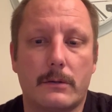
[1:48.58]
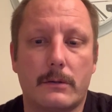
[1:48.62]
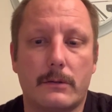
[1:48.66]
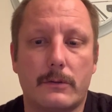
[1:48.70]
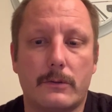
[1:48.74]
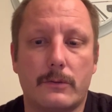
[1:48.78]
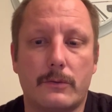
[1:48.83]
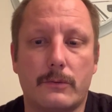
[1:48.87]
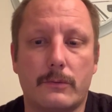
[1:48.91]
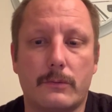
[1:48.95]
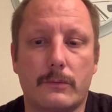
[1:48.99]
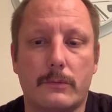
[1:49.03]

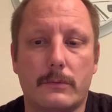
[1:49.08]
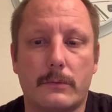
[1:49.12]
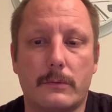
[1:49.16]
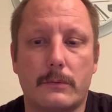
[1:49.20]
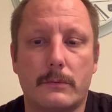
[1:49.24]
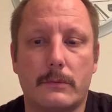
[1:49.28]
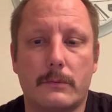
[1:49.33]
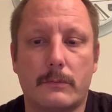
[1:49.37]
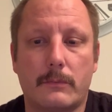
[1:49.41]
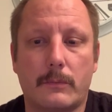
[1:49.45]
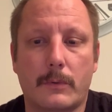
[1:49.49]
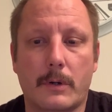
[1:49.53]
You
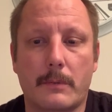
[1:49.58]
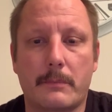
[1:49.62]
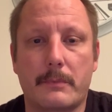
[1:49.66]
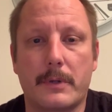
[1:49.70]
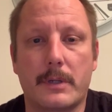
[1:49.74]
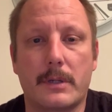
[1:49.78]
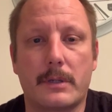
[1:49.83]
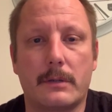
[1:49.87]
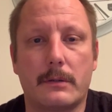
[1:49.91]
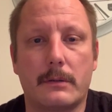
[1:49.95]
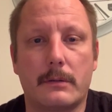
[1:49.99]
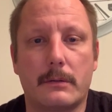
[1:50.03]
want to
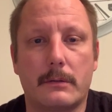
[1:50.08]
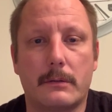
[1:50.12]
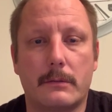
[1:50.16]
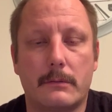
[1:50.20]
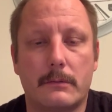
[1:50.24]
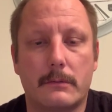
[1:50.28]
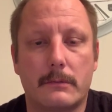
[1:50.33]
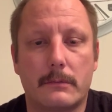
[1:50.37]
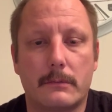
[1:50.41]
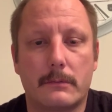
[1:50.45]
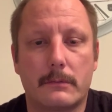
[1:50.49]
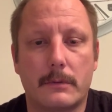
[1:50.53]
be
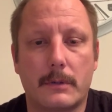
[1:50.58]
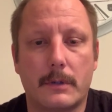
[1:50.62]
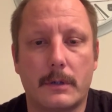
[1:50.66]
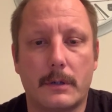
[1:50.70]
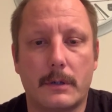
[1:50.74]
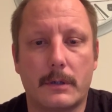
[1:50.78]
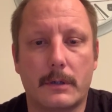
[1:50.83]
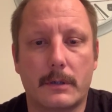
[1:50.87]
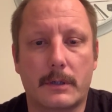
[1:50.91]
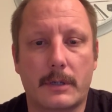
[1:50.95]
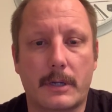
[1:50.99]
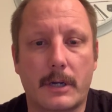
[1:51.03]

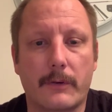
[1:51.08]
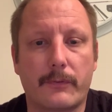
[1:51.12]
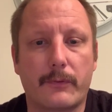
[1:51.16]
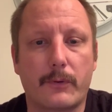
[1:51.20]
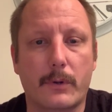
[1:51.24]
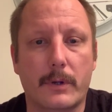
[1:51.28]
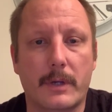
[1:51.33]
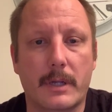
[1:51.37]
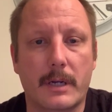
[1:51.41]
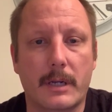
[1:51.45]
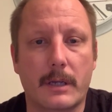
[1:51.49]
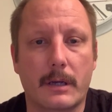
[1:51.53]
careful
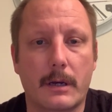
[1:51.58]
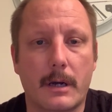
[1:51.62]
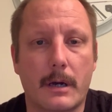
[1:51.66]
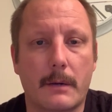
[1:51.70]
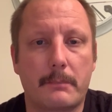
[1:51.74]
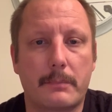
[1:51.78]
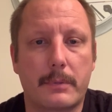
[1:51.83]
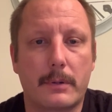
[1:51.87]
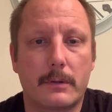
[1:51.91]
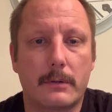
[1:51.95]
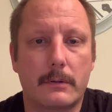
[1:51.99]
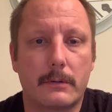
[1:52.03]
getting
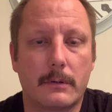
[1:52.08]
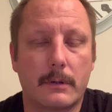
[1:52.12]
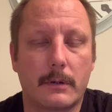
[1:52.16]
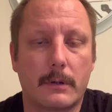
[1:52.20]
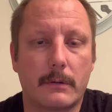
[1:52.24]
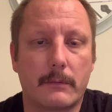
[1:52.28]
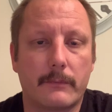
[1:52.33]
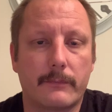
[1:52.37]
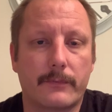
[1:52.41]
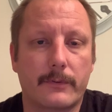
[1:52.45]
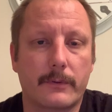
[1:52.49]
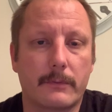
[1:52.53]
up
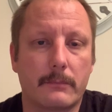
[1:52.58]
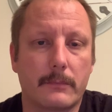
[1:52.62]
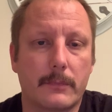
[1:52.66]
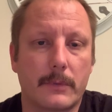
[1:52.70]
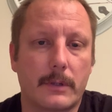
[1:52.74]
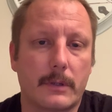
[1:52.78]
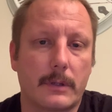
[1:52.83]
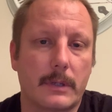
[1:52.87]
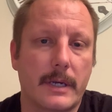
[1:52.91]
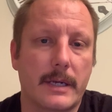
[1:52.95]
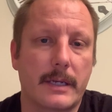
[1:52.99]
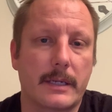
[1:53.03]
from
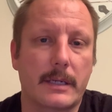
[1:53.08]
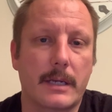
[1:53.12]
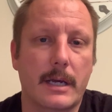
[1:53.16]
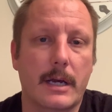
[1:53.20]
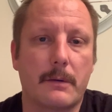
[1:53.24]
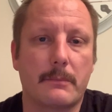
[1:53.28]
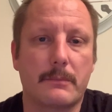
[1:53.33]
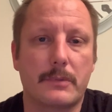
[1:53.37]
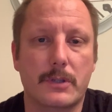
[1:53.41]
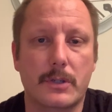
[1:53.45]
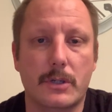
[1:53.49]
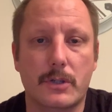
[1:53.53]
the laying
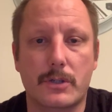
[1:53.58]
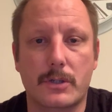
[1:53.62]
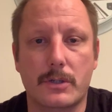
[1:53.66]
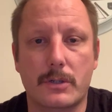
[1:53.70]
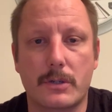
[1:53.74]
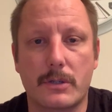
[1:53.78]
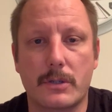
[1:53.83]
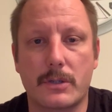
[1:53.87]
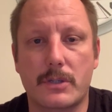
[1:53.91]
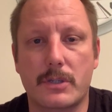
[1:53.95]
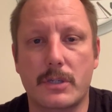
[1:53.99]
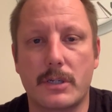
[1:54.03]
down position
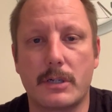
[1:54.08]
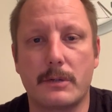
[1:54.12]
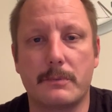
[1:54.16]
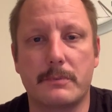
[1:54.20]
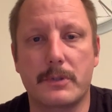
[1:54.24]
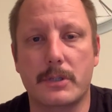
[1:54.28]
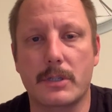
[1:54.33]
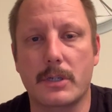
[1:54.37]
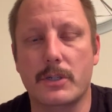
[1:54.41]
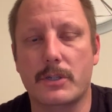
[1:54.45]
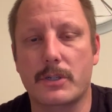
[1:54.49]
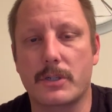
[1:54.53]
to the seated
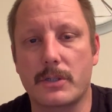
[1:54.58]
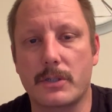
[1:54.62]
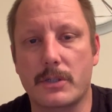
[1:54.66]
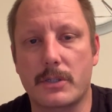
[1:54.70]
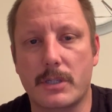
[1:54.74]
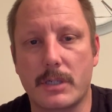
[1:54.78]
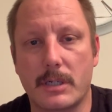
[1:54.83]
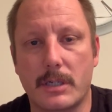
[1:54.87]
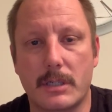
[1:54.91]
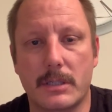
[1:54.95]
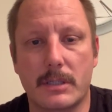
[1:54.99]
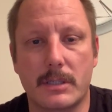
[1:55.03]
position,
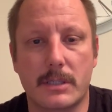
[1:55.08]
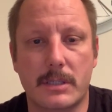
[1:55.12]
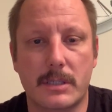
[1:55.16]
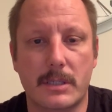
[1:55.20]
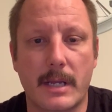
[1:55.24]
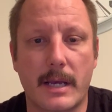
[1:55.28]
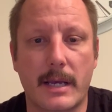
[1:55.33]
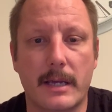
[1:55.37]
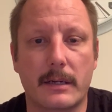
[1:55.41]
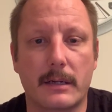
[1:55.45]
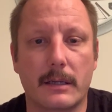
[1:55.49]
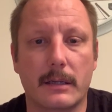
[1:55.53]
seated to
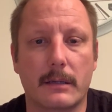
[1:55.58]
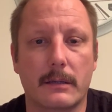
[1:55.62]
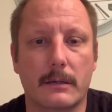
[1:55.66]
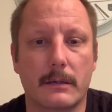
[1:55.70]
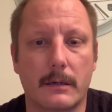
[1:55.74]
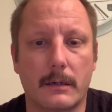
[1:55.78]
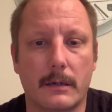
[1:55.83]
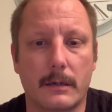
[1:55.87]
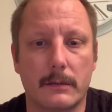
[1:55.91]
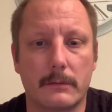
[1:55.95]
standing.